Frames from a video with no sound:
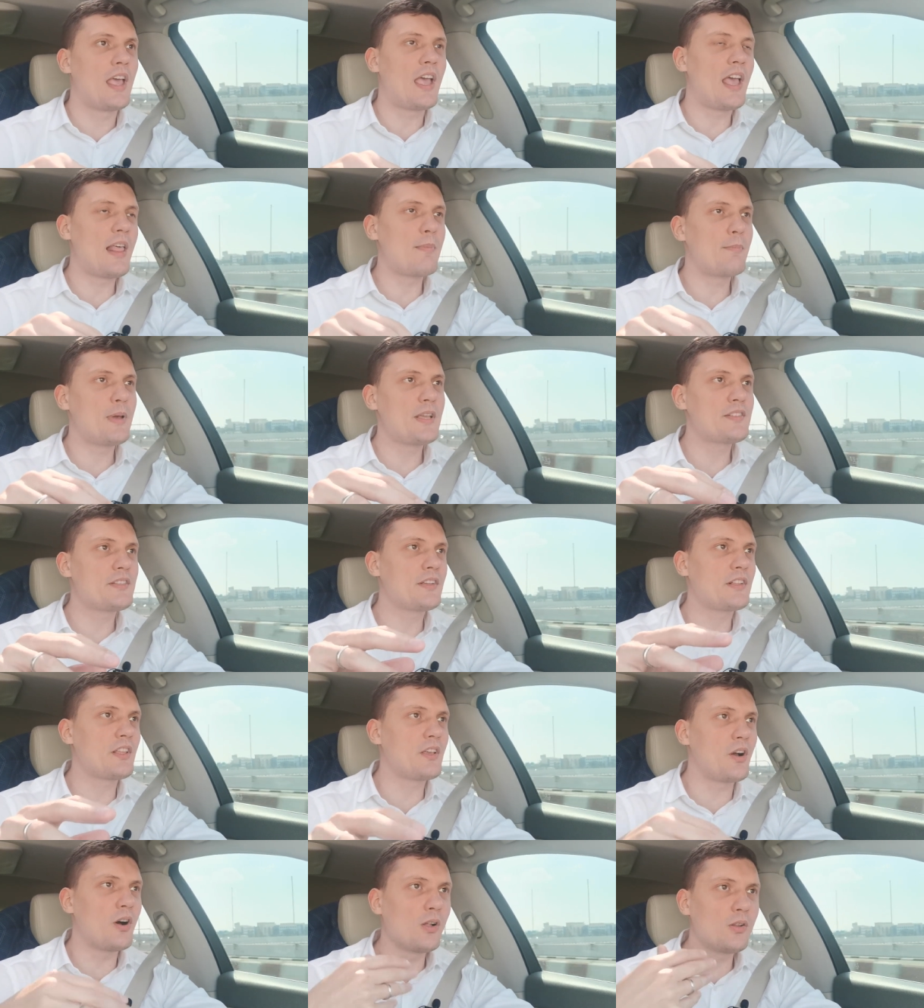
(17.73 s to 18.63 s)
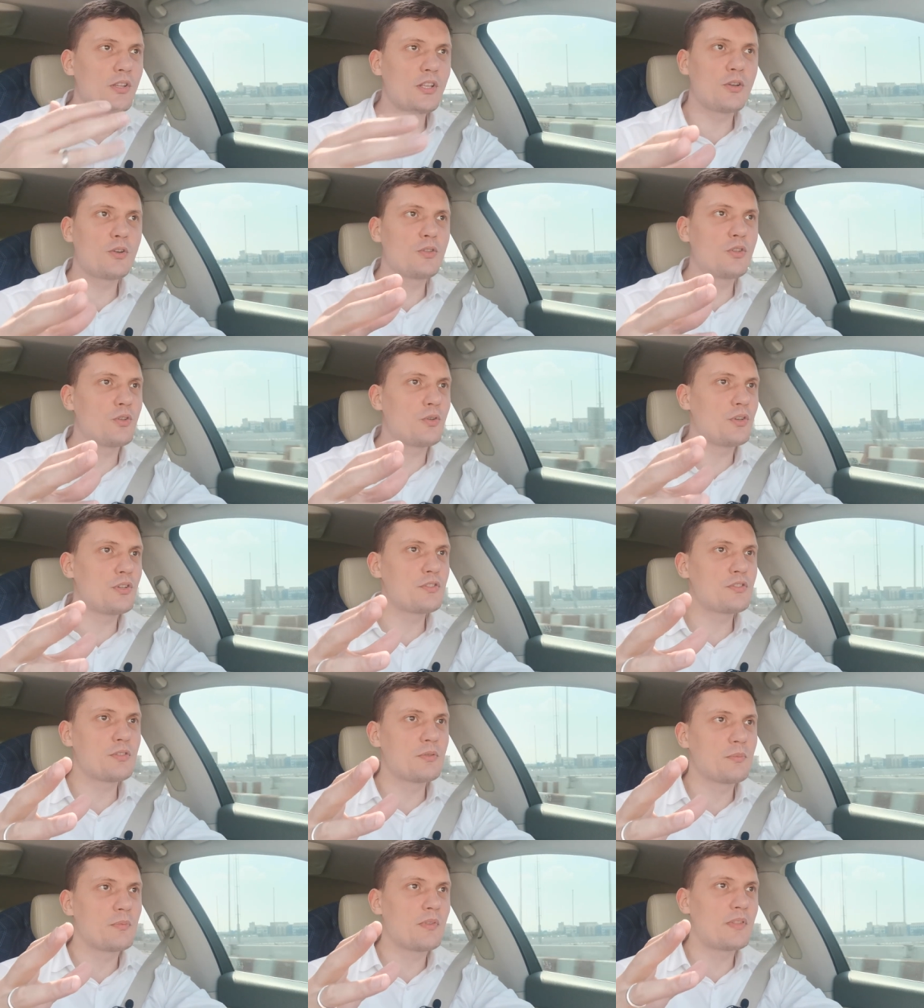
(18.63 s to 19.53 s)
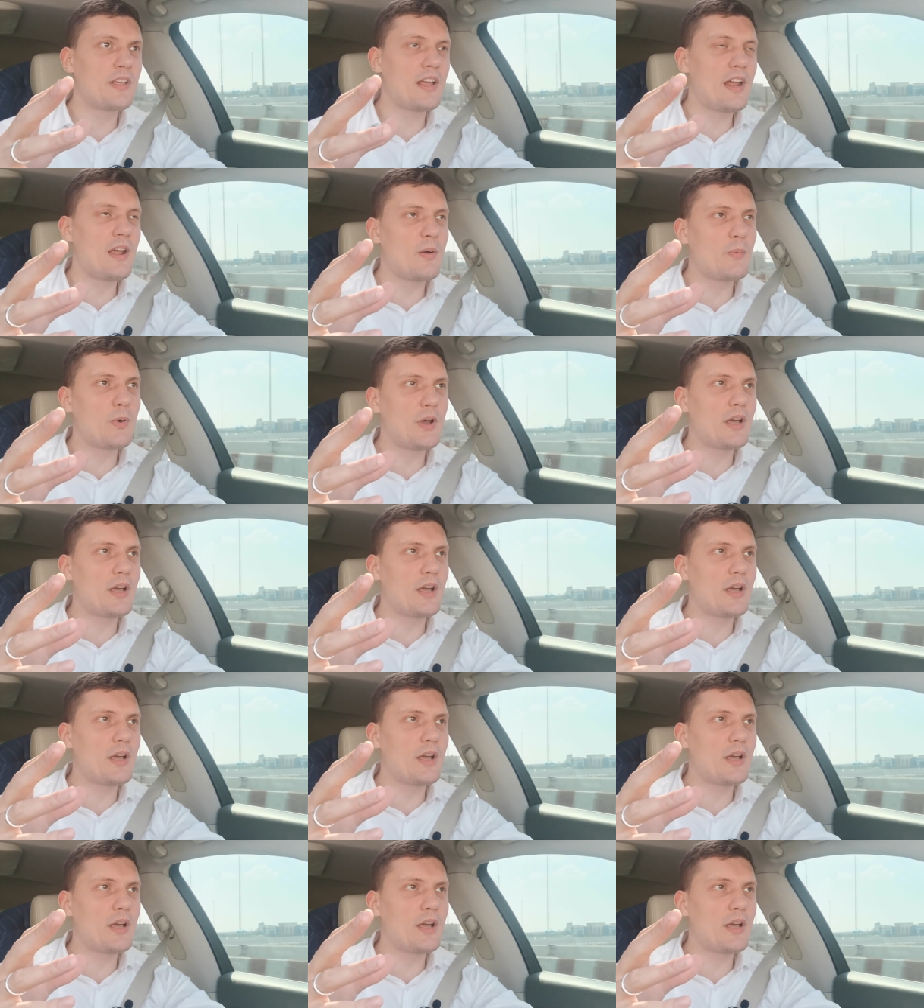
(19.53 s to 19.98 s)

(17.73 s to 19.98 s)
and basically all the good units there